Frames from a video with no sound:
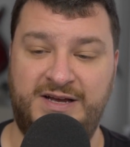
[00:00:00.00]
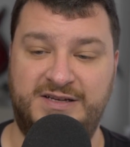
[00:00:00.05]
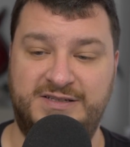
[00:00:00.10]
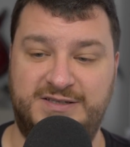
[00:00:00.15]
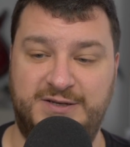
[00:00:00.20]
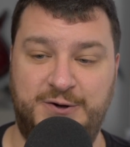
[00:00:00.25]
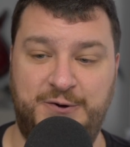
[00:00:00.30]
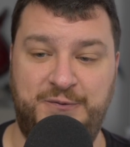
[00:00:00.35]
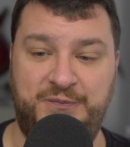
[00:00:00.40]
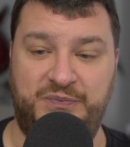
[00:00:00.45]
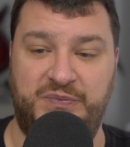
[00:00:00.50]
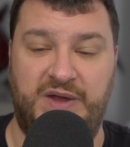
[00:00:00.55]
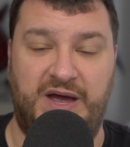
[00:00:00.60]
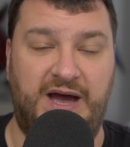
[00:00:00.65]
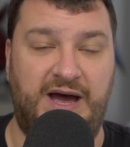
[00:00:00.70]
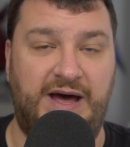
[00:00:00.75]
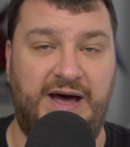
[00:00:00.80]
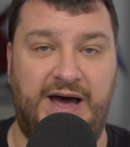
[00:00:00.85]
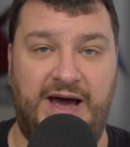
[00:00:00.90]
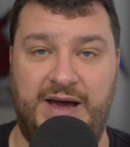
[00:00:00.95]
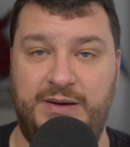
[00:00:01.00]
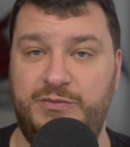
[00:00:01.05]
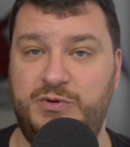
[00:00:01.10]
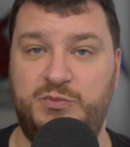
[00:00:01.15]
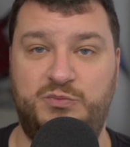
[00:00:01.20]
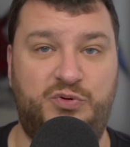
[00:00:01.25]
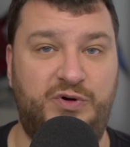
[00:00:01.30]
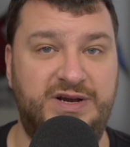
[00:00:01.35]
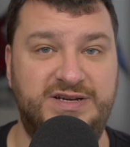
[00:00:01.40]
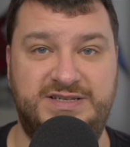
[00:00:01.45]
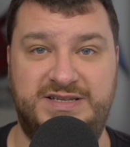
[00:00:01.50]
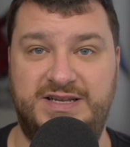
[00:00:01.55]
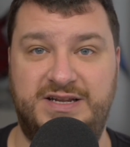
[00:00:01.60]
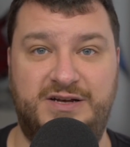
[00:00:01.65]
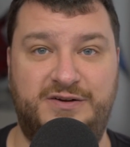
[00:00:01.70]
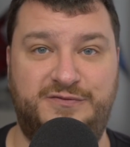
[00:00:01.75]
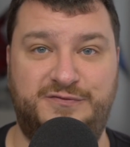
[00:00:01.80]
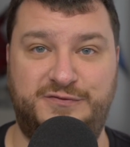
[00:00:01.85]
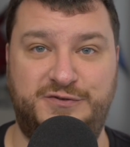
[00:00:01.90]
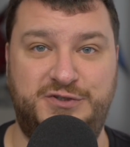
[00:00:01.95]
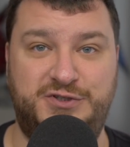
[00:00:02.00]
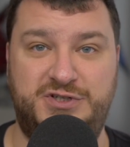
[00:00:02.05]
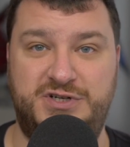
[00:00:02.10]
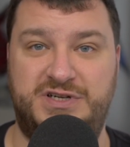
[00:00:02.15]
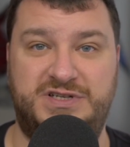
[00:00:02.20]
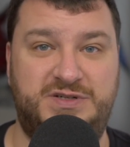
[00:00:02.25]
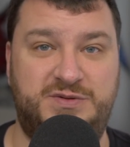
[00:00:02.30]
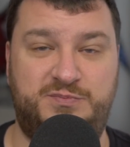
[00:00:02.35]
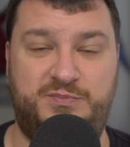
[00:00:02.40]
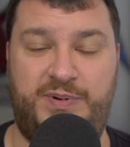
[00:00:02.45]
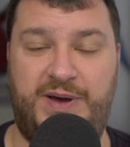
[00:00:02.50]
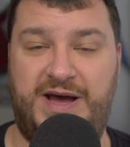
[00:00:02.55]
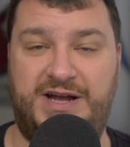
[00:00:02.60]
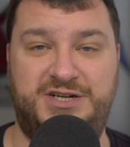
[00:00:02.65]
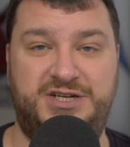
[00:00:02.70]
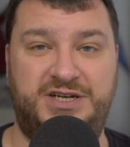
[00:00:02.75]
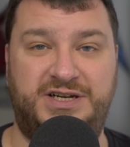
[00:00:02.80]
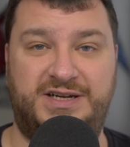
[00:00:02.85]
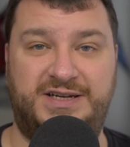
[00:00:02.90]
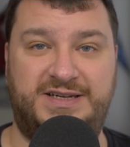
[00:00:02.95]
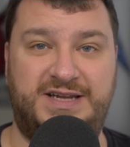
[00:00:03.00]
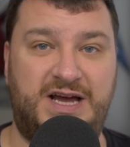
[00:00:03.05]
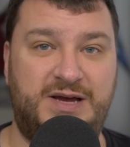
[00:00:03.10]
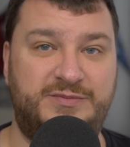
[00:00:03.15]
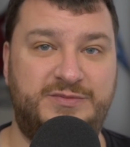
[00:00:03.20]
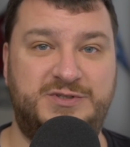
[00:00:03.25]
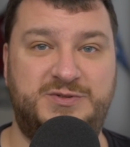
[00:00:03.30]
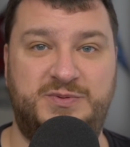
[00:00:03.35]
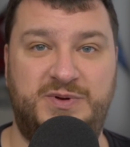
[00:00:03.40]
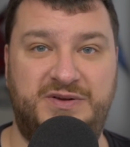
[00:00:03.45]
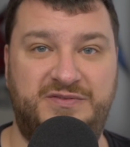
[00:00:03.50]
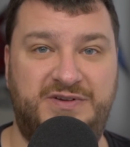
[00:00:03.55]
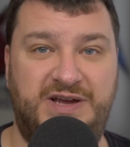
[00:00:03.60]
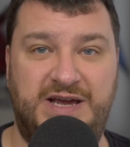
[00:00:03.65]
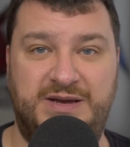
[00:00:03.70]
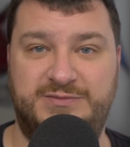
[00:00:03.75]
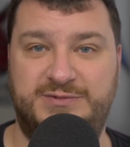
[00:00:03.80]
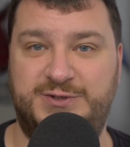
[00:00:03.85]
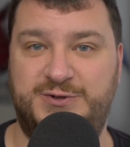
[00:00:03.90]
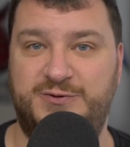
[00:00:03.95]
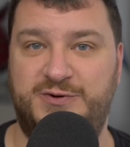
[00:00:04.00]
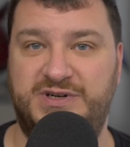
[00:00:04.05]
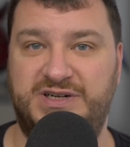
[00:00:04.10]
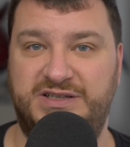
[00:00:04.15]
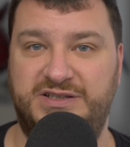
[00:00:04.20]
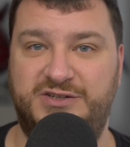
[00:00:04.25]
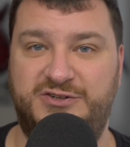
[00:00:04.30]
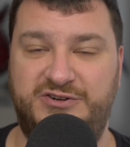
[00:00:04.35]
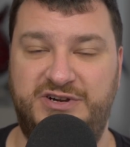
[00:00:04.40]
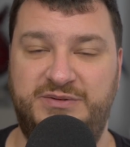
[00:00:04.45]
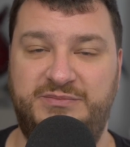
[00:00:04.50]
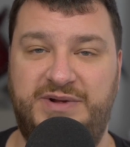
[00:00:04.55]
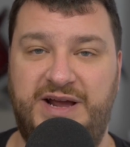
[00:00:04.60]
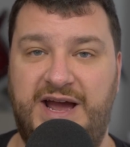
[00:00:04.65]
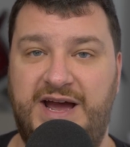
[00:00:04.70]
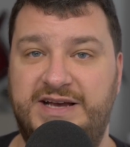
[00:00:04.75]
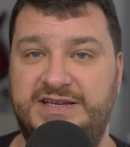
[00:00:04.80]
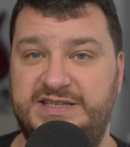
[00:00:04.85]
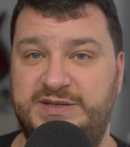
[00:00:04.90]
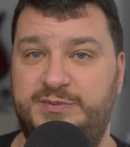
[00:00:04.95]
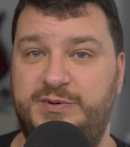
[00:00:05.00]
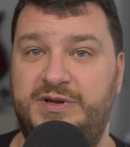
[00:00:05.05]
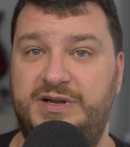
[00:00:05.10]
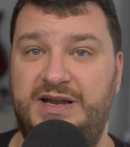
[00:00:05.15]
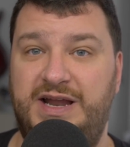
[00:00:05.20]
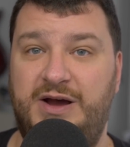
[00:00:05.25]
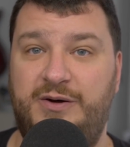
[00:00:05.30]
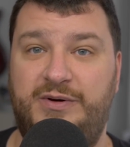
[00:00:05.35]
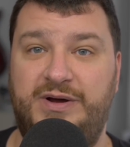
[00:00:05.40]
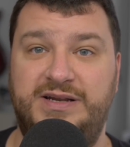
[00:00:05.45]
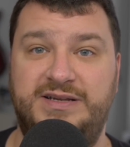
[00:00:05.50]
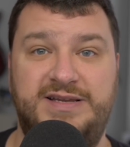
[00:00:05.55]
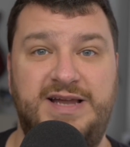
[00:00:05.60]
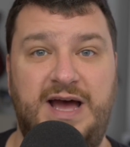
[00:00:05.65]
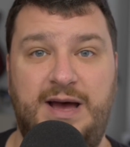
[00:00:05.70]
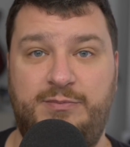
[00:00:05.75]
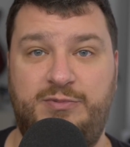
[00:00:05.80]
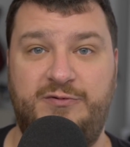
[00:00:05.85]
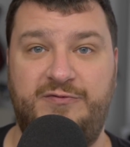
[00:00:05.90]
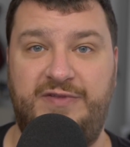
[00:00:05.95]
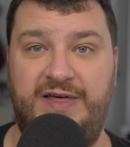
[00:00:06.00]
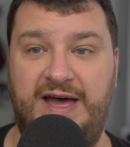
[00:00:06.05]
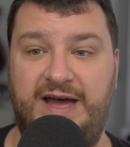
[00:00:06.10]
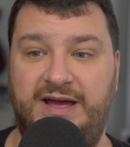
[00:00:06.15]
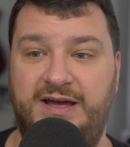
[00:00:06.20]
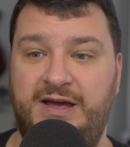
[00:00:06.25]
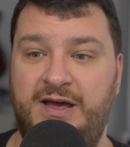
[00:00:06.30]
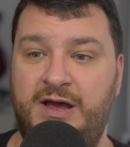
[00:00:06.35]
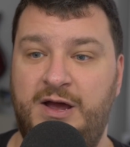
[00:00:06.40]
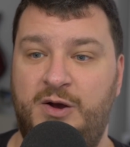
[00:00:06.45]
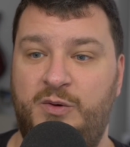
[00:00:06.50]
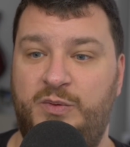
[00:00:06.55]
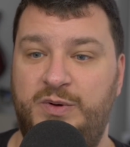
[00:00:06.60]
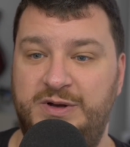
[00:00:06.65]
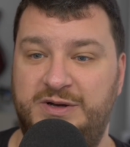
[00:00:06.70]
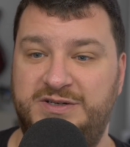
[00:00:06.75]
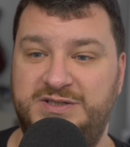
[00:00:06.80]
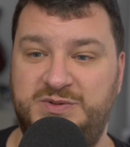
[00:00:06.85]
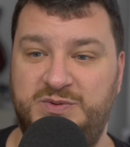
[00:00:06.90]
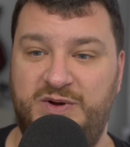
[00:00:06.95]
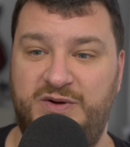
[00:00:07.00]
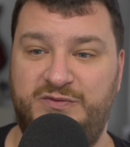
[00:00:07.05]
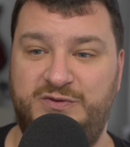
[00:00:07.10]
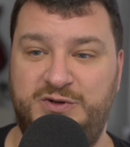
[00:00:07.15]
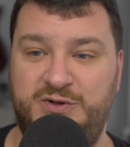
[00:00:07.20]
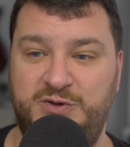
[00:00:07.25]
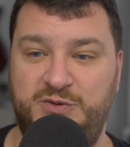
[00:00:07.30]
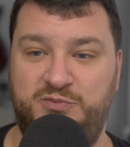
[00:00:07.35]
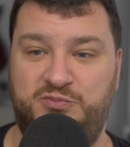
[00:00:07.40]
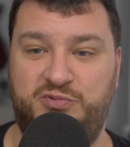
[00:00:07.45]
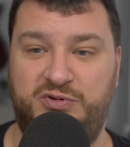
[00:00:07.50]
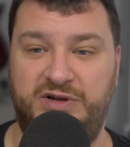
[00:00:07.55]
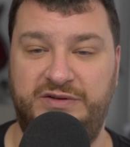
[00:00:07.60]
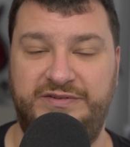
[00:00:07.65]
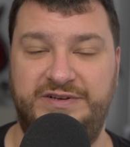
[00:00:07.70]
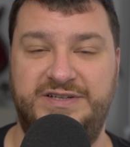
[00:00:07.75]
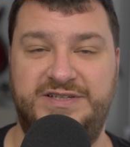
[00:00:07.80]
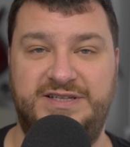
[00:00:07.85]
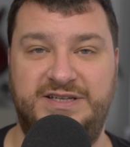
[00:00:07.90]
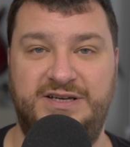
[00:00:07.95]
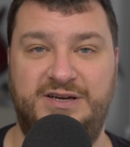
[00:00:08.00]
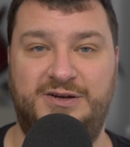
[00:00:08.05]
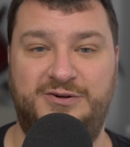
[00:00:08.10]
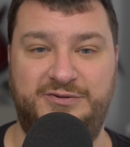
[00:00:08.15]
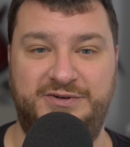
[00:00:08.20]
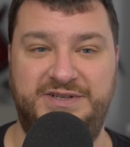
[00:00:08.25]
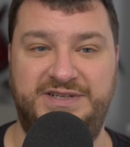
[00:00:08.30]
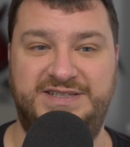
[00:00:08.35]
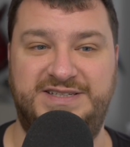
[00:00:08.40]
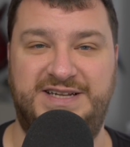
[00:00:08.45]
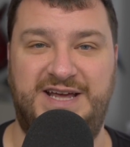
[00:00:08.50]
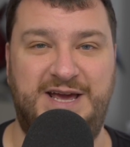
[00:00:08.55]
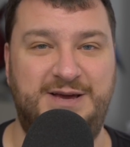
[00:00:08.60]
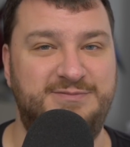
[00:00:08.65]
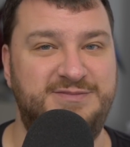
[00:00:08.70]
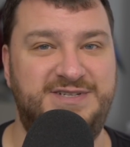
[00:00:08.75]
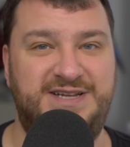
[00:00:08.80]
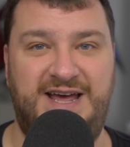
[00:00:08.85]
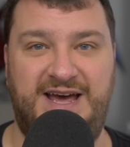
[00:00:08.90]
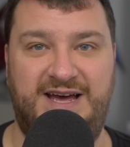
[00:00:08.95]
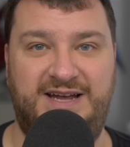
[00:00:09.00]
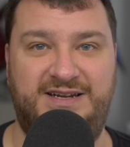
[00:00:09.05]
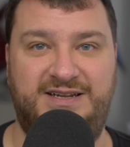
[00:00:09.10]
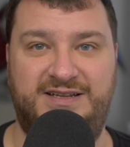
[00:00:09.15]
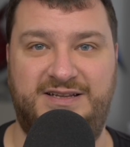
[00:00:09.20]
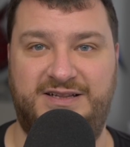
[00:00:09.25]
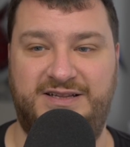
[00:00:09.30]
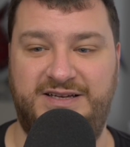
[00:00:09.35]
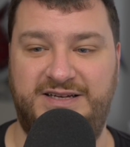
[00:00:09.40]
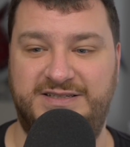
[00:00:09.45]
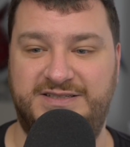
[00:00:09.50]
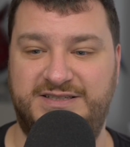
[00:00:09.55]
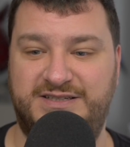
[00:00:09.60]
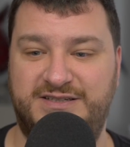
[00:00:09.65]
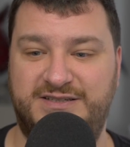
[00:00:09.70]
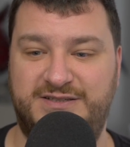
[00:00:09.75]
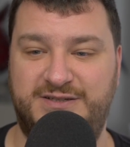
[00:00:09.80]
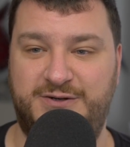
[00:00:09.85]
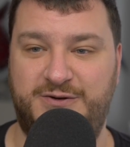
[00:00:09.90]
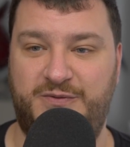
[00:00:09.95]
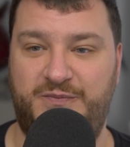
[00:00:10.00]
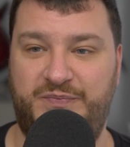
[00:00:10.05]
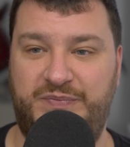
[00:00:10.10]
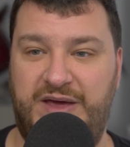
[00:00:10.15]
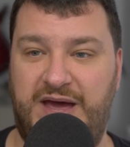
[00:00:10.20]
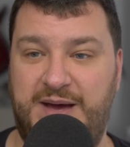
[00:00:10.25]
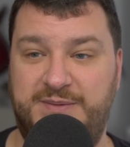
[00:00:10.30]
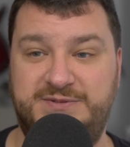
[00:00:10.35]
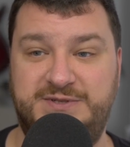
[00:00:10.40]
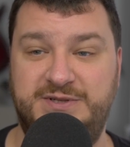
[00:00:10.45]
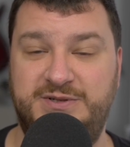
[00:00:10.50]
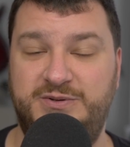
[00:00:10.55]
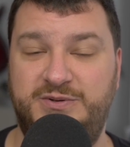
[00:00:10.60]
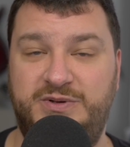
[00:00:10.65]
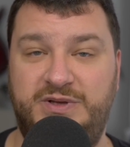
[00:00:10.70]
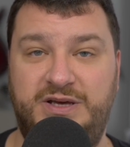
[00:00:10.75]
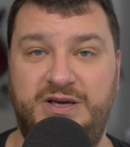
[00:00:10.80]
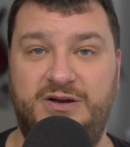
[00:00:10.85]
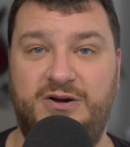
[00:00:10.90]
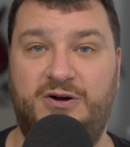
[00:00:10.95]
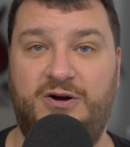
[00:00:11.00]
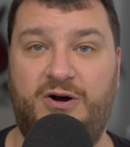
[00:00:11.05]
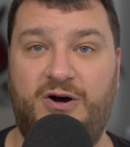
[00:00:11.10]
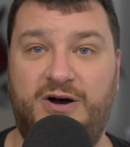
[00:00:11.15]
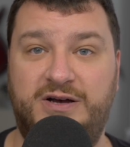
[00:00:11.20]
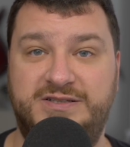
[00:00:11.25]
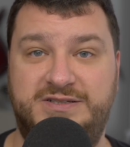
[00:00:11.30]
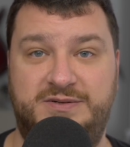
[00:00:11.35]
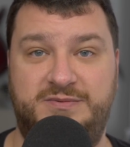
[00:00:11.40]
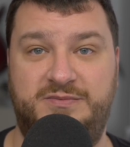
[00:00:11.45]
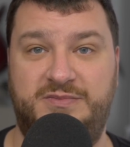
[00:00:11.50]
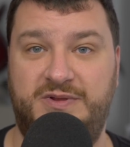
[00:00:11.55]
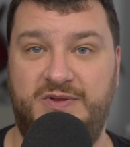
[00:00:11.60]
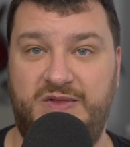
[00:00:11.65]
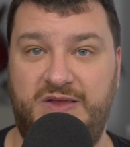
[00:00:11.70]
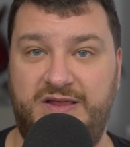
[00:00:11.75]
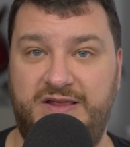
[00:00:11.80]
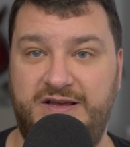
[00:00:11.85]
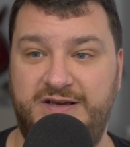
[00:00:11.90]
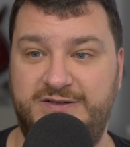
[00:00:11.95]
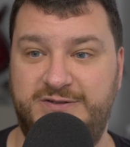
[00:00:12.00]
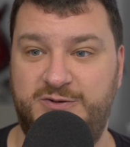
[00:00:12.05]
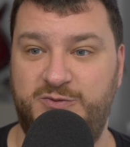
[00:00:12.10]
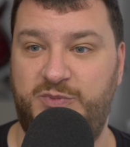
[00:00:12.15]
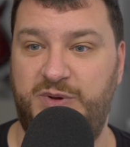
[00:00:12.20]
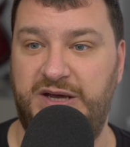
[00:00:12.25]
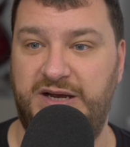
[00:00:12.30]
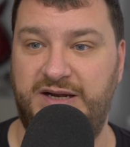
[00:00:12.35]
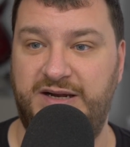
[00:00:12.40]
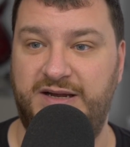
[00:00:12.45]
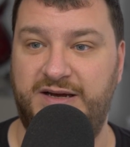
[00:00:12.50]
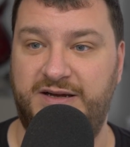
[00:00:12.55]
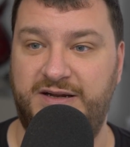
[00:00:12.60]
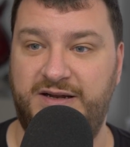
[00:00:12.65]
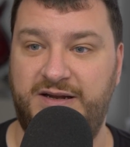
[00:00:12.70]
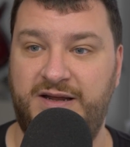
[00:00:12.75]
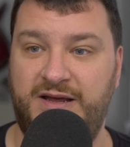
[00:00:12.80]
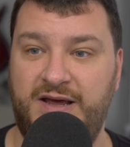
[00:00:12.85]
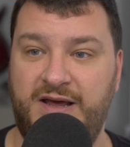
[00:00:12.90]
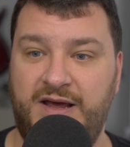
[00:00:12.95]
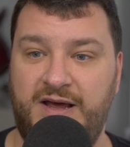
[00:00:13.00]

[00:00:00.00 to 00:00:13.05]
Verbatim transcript: So I'm impressed enough just patching Atomiswave games to run on the Dreamcast, but now on top of that, we also have two previously unreleased games to add to the list. So absolutely awesome that these are being done.